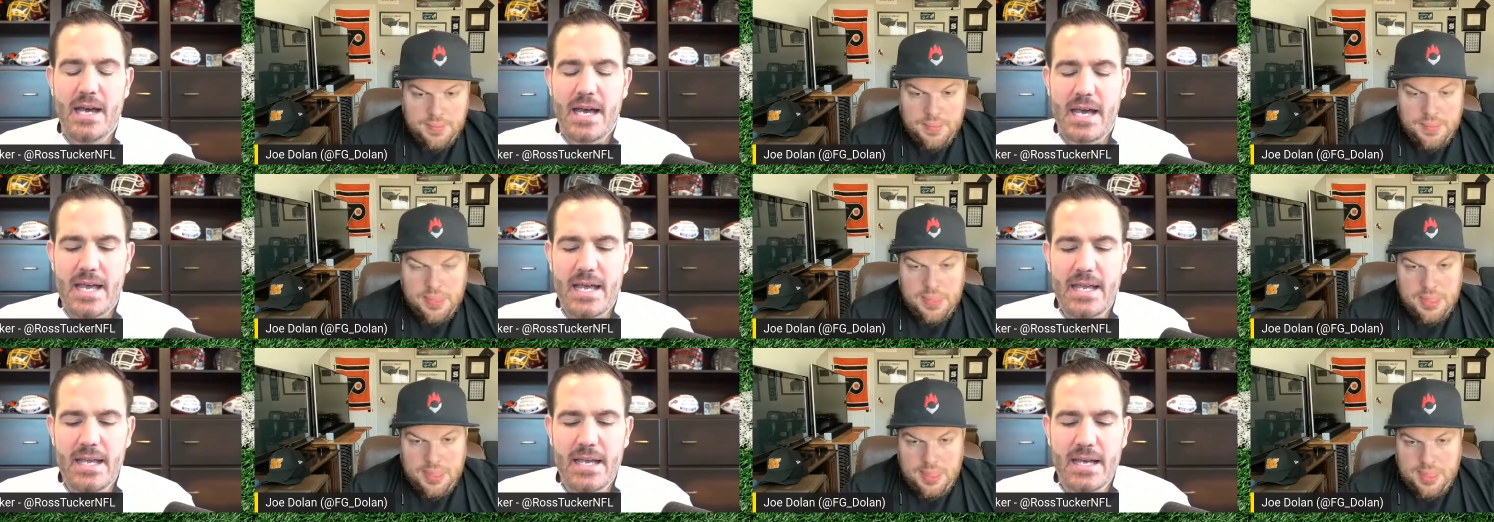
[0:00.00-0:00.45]

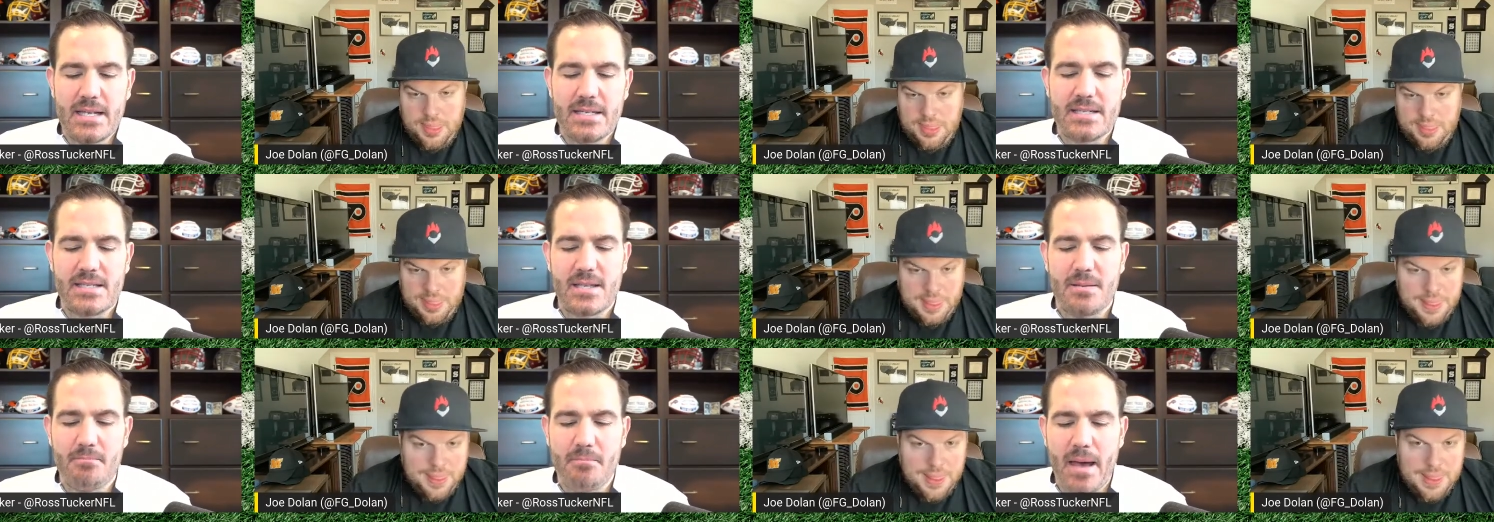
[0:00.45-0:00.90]
Speaker 1: He
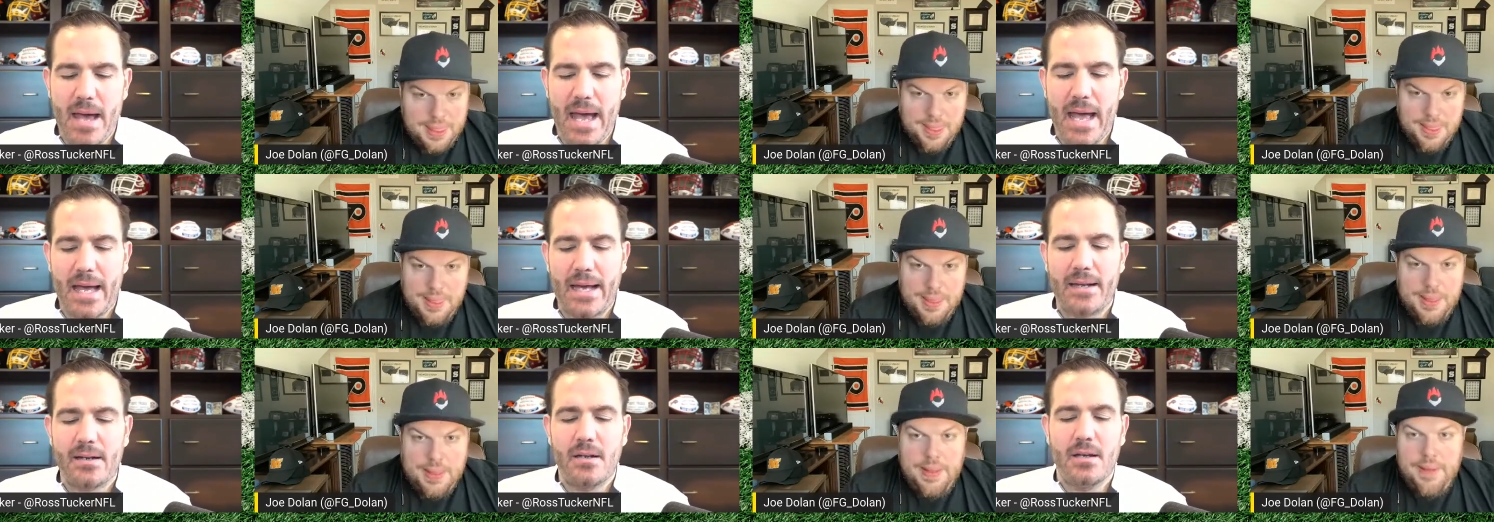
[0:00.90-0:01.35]
is the
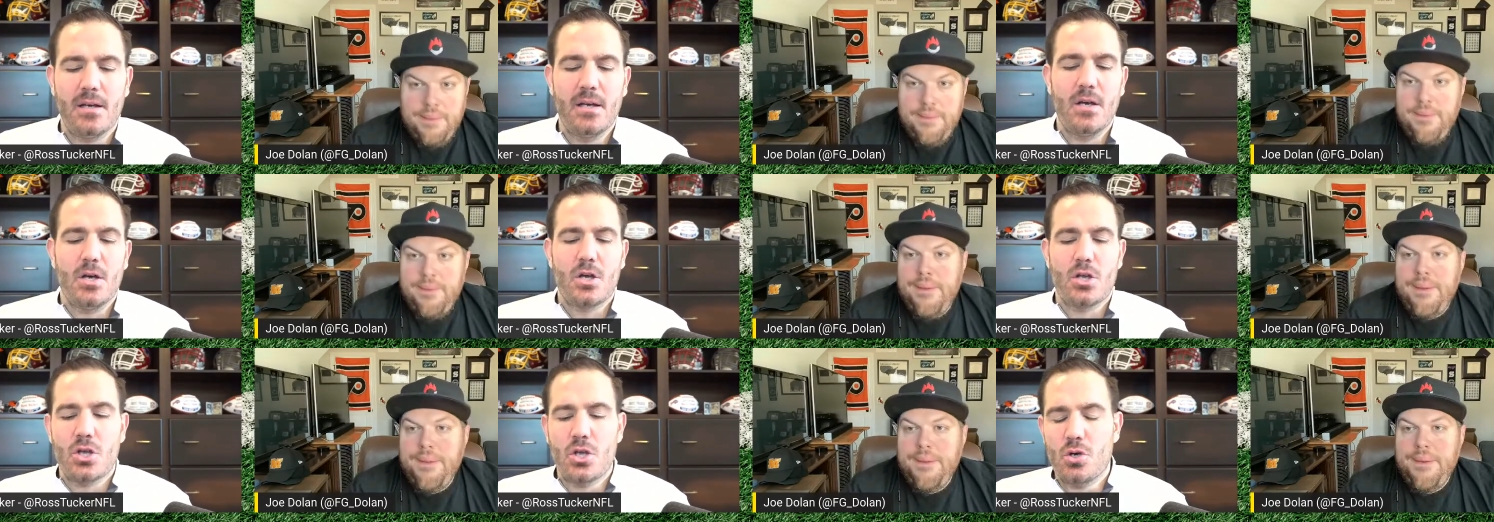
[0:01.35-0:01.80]
man.
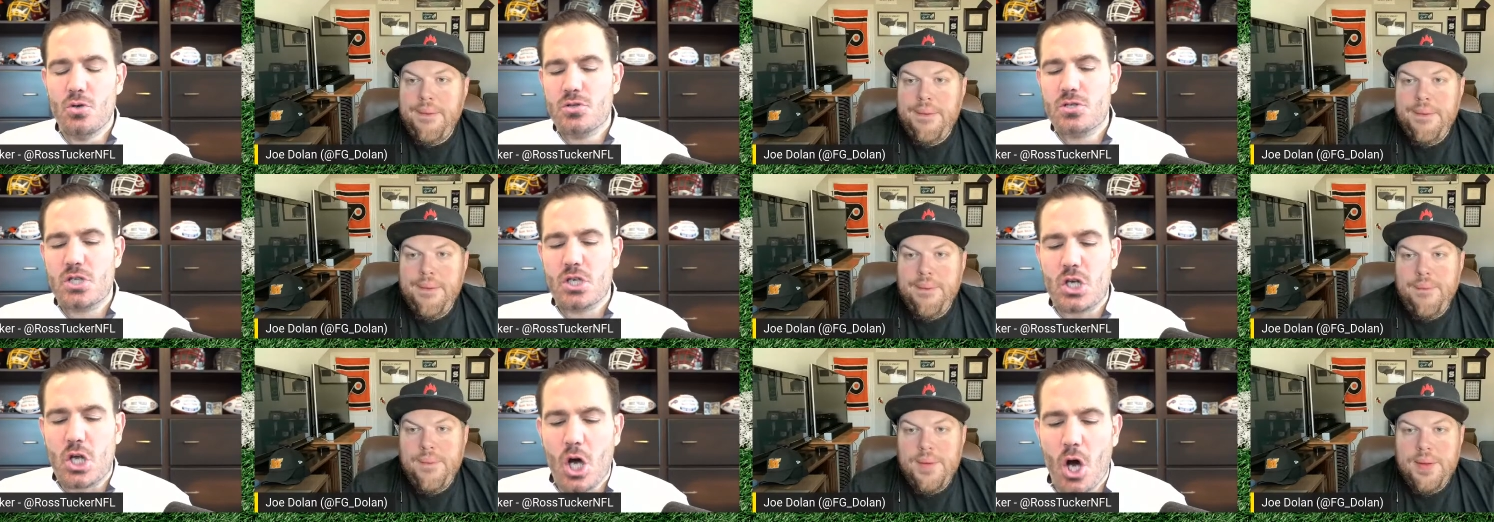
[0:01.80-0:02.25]
Use
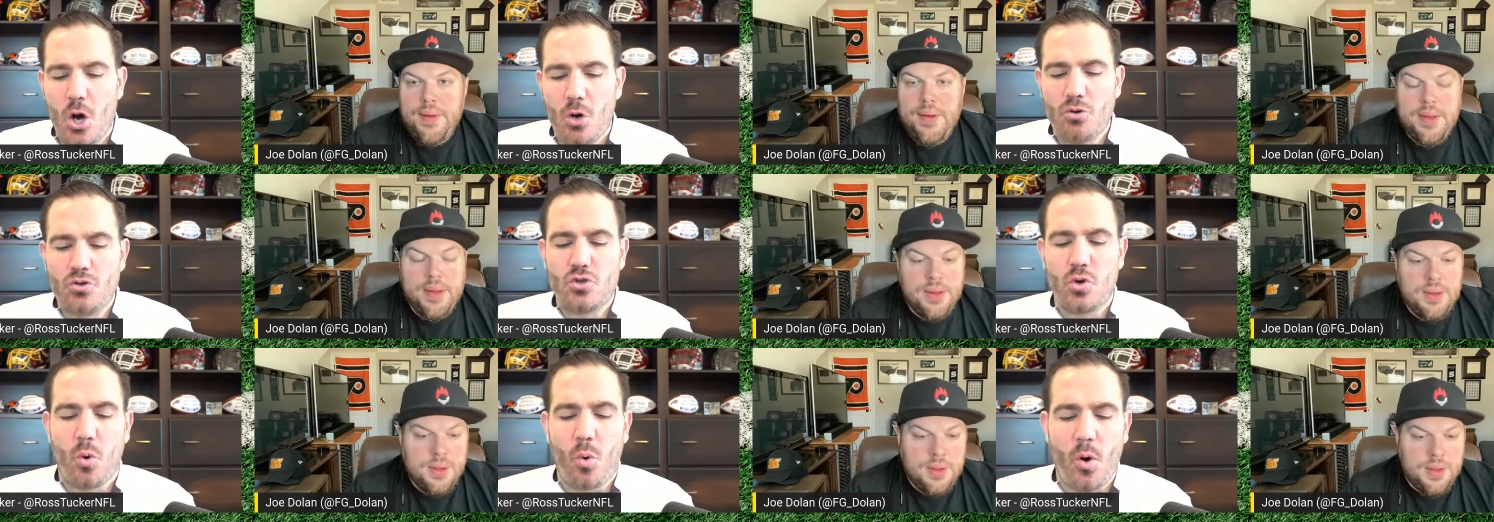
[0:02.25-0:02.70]
the
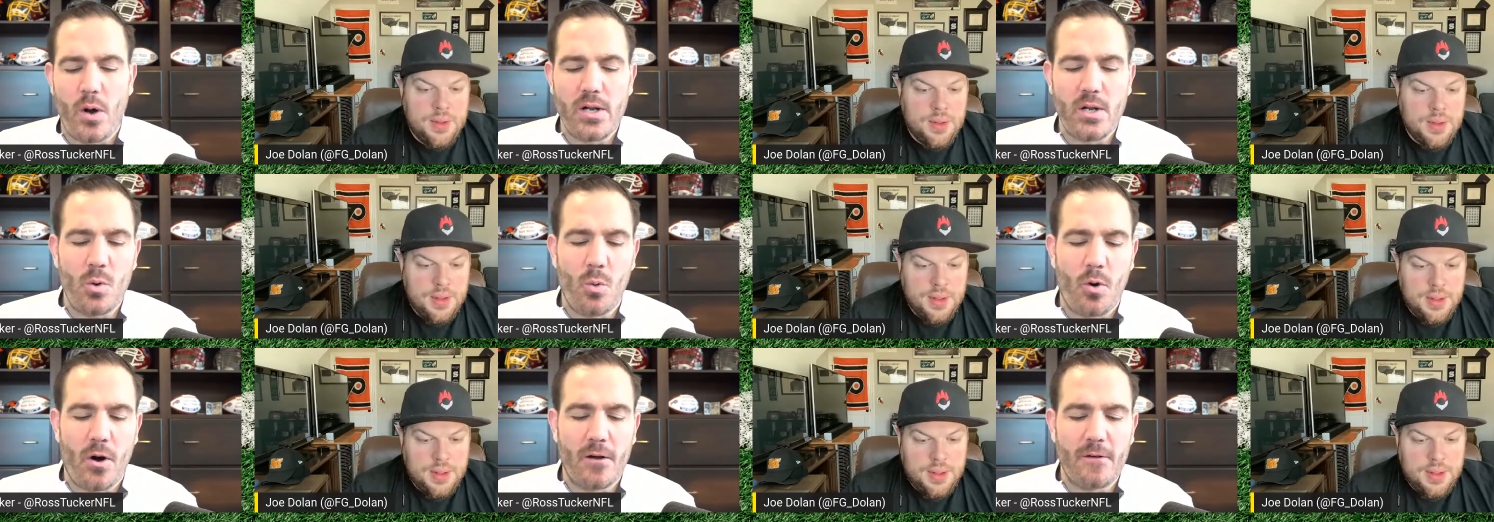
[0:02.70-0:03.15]
code
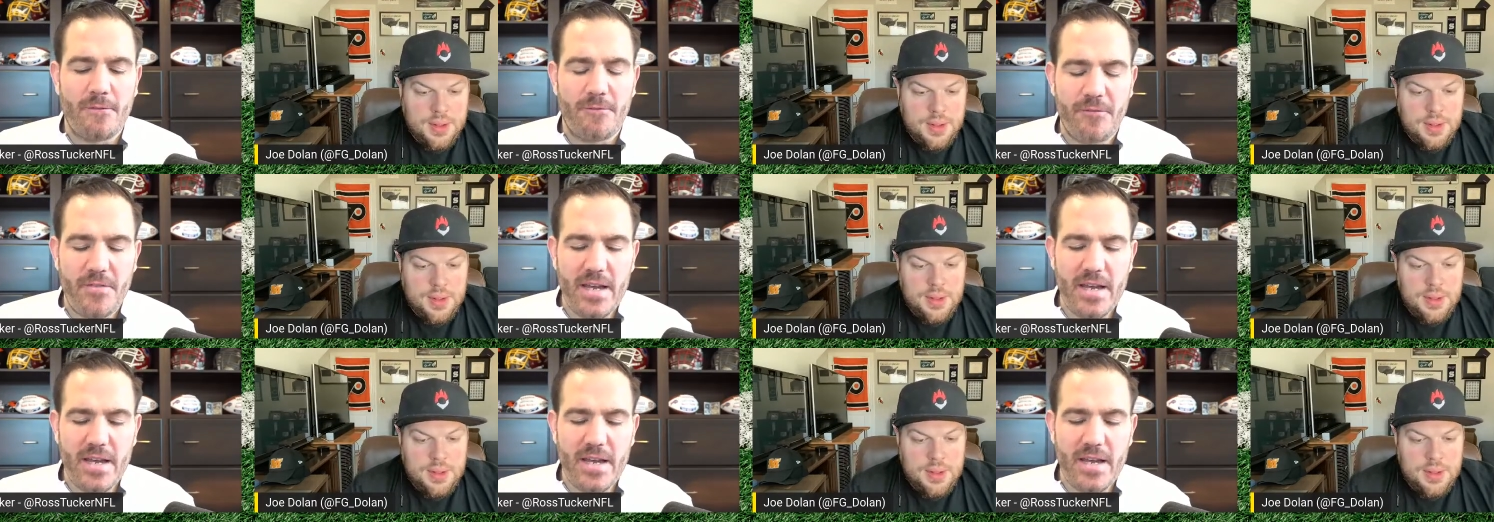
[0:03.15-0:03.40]
twenty-one